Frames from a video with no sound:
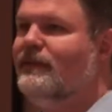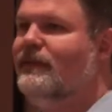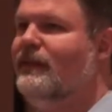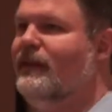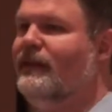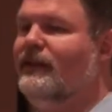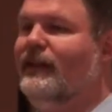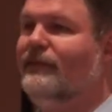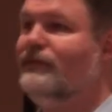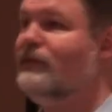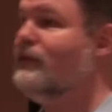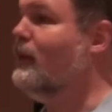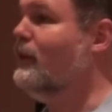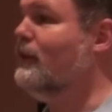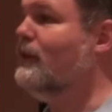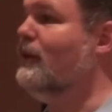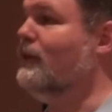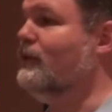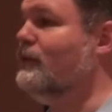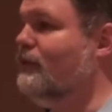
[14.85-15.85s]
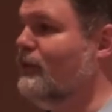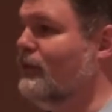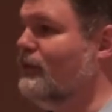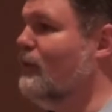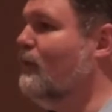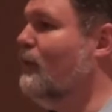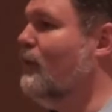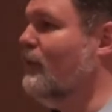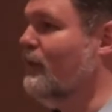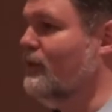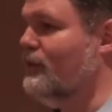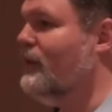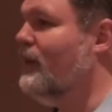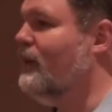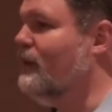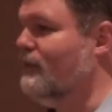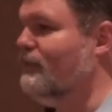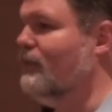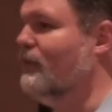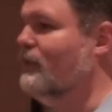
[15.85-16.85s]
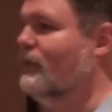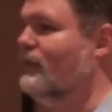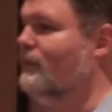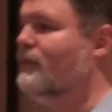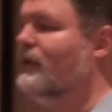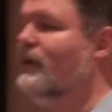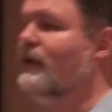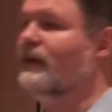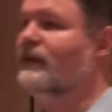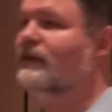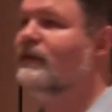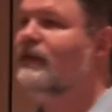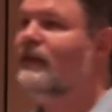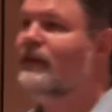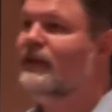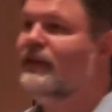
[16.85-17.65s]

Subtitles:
and I have to take notes because they want these changes put to the product.